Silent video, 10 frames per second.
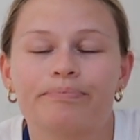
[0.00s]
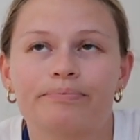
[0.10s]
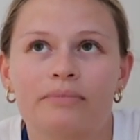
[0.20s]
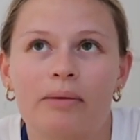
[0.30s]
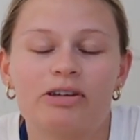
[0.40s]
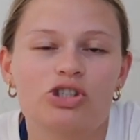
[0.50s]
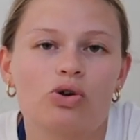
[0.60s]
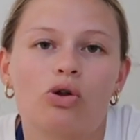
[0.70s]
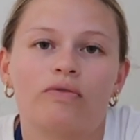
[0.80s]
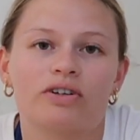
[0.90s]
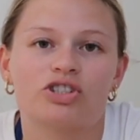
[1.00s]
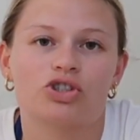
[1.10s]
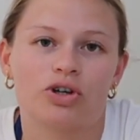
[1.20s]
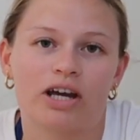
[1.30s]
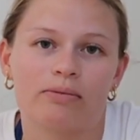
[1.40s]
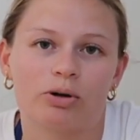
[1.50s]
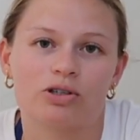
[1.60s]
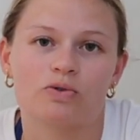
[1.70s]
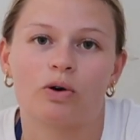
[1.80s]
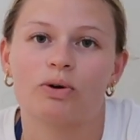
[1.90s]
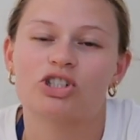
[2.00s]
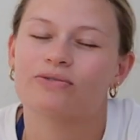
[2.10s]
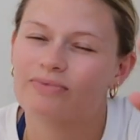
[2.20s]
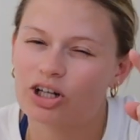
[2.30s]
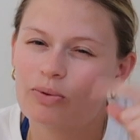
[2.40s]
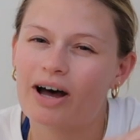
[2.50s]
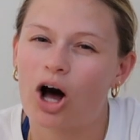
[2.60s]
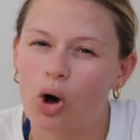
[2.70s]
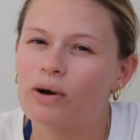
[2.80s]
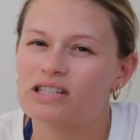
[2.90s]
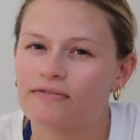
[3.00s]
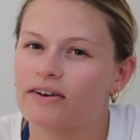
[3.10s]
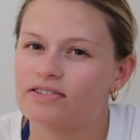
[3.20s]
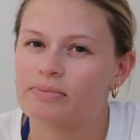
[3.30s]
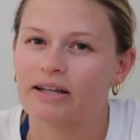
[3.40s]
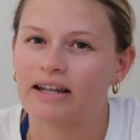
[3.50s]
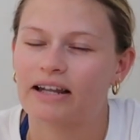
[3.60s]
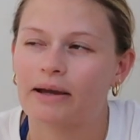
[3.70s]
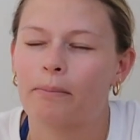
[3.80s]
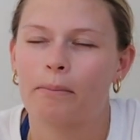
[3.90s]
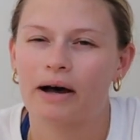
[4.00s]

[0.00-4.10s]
mm, let me stroll over to Strand Bookstore, which, you know what, always fails me lately.